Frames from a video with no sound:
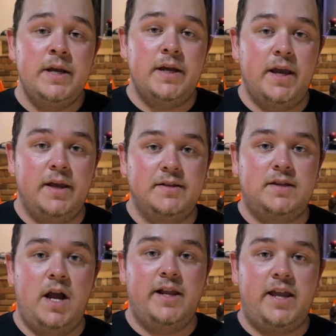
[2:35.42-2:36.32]
is
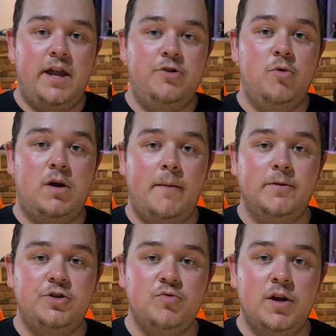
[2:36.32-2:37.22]
kind of get into a
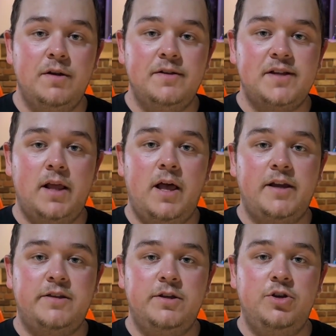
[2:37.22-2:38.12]
couple drills I
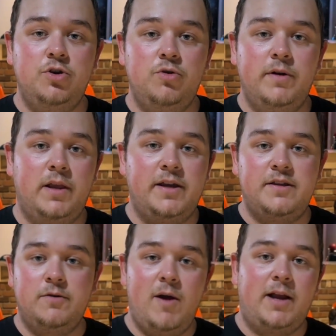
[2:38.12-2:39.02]
like to do and like
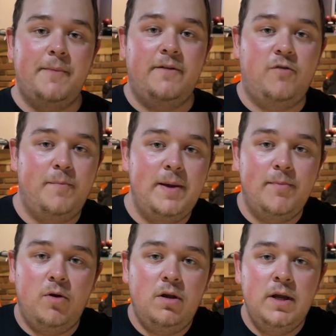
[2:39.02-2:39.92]
to recommend for
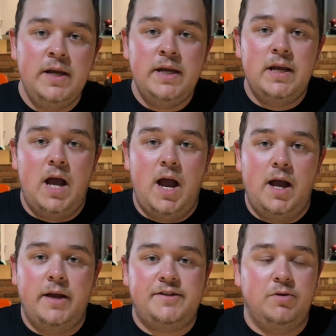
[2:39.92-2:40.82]
people.
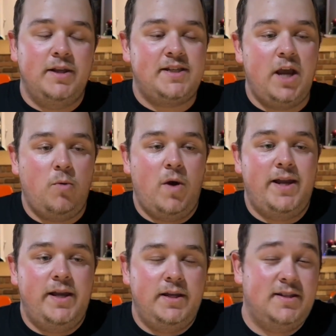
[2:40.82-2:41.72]
So let's get
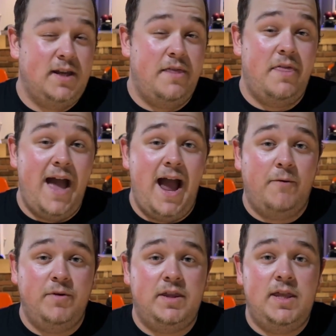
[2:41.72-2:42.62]
right into
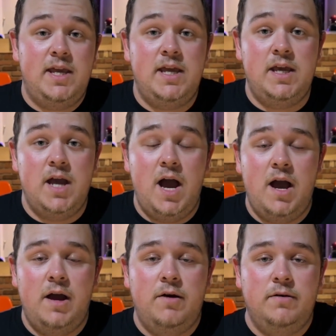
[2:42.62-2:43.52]
that with the
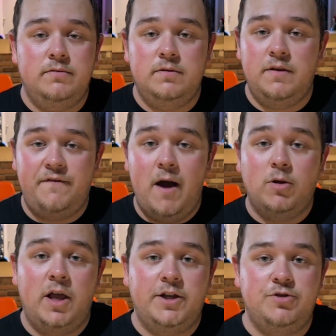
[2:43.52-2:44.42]

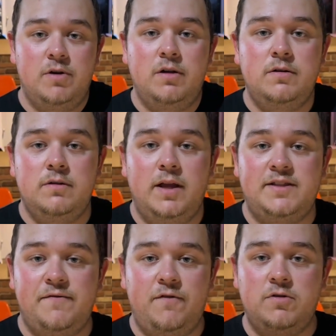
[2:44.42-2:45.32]
foul line drill.
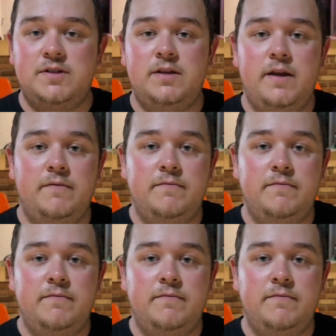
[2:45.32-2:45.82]
That's the first and